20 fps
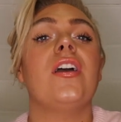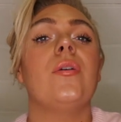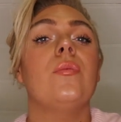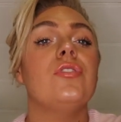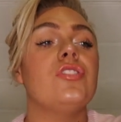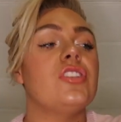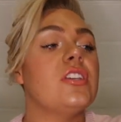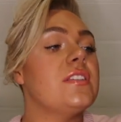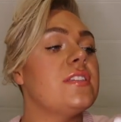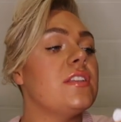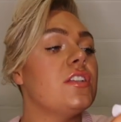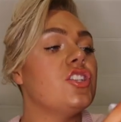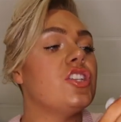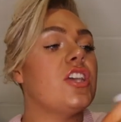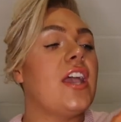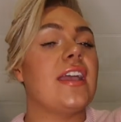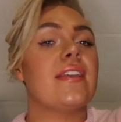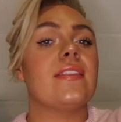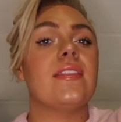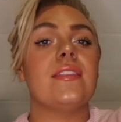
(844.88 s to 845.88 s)
I will just
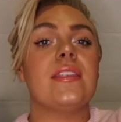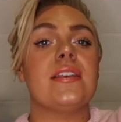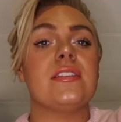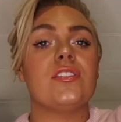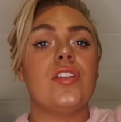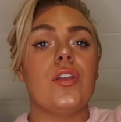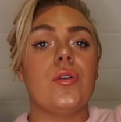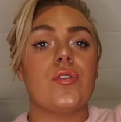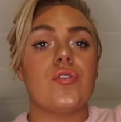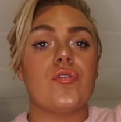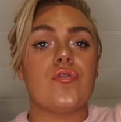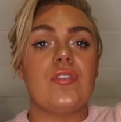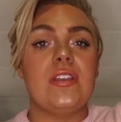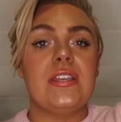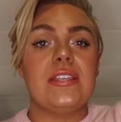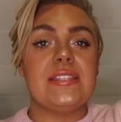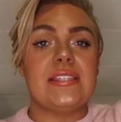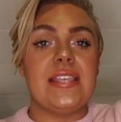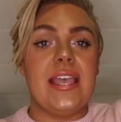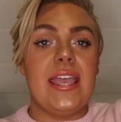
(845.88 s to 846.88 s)
check that there's no
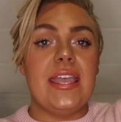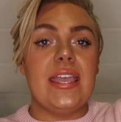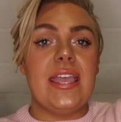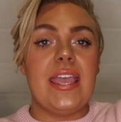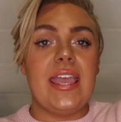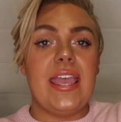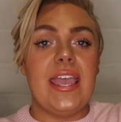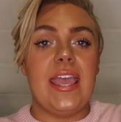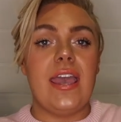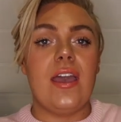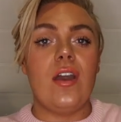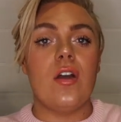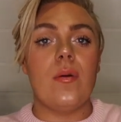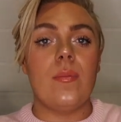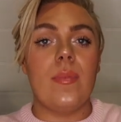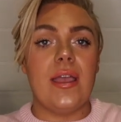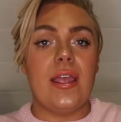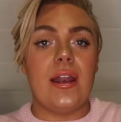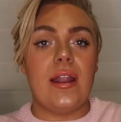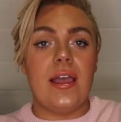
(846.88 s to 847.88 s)
creasing here
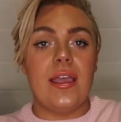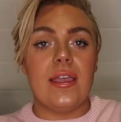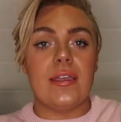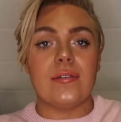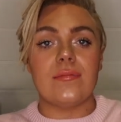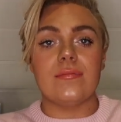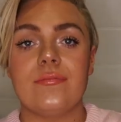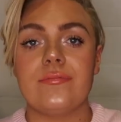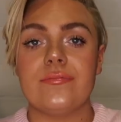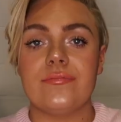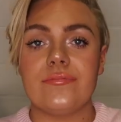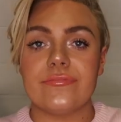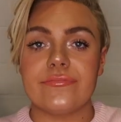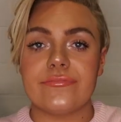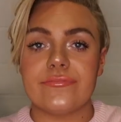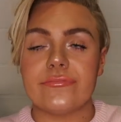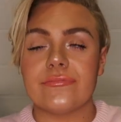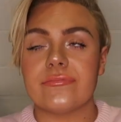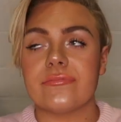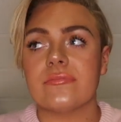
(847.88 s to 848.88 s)
on my like
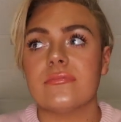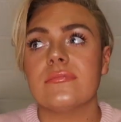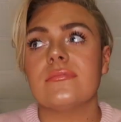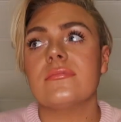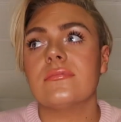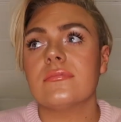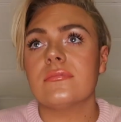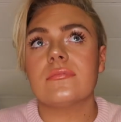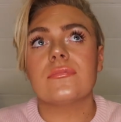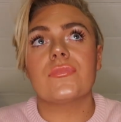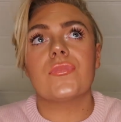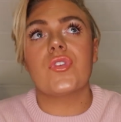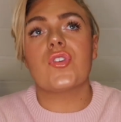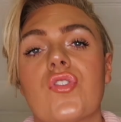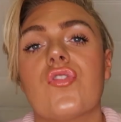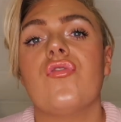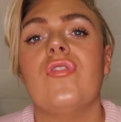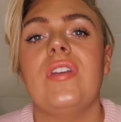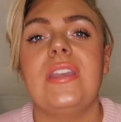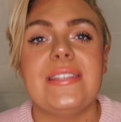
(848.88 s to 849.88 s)

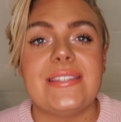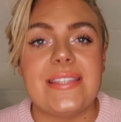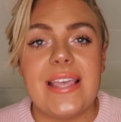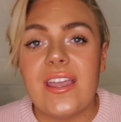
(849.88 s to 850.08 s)
crease